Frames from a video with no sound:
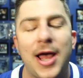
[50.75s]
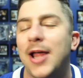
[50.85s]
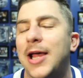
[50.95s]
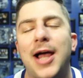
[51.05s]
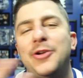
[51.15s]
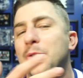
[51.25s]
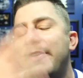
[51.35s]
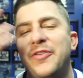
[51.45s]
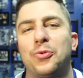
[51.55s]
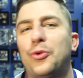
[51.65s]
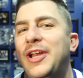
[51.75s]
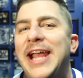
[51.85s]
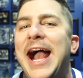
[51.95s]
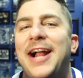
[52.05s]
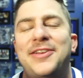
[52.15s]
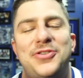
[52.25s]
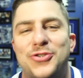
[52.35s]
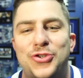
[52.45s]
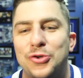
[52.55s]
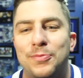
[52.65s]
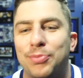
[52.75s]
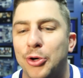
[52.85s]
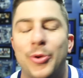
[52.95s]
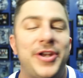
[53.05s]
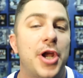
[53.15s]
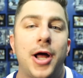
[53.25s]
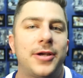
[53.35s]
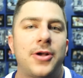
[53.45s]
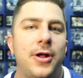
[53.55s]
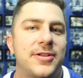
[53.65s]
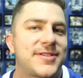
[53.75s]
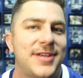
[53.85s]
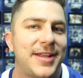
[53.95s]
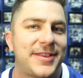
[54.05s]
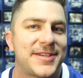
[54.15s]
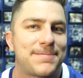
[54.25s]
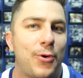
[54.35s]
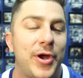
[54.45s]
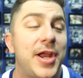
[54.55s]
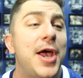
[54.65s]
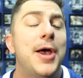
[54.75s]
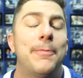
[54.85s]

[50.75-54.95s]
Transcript: I, I don't even react to Bruin non-calls at this point,